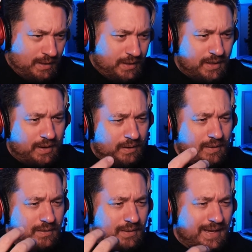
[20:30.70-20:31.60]
you know,
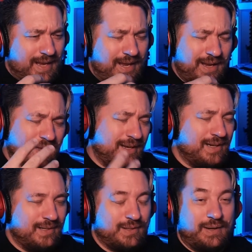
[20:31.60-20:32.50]
like,
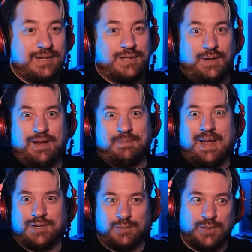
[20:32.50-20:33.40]
sorry, just, you know, a
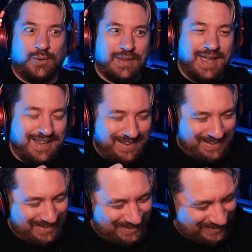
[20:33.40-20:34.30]
partial yawn there.
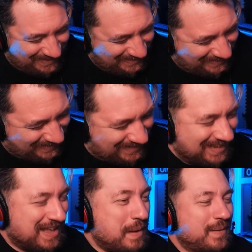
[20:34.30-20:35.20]

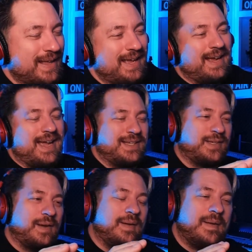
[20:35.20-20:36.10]
Like, okay,
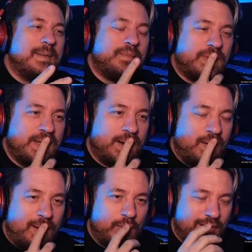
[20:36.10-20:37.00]
so, you know,
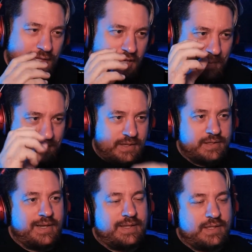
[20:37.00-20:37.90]
when I think about
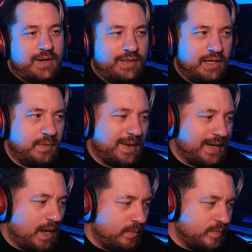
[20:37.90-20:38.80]
things like this, I think about
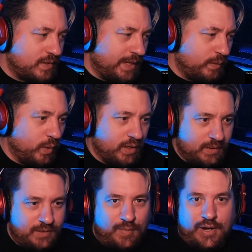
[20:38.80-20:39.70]
albums like
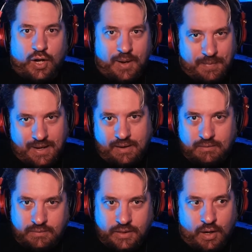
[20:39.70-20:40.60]
Welcome to My Nightmare,
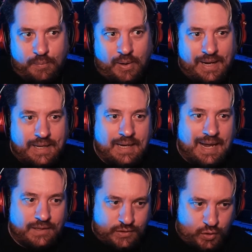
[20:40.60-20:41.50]
you know, by
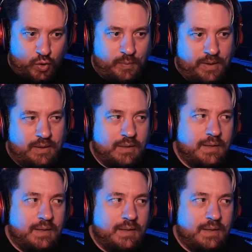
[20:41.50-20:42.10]
Alice Cooper,